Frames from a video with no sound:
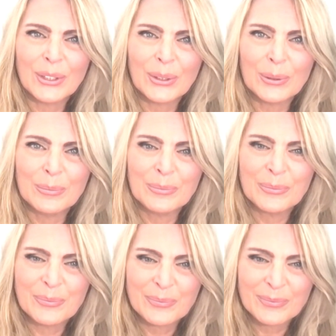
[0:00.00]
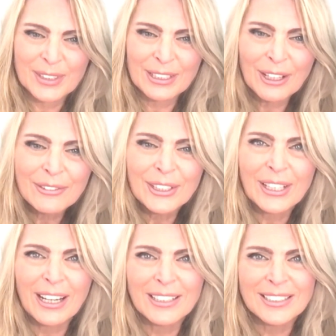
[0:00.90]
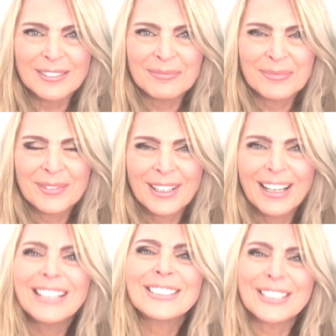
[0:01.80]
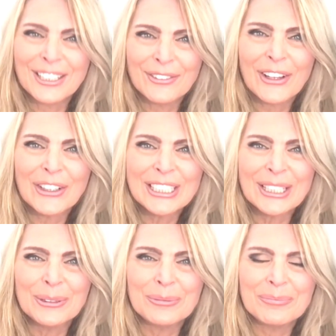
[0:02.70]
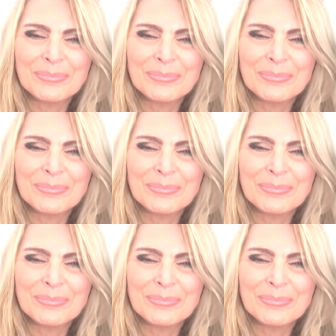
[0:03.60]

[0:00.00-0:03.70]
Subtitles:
I love you guys. See you very soon.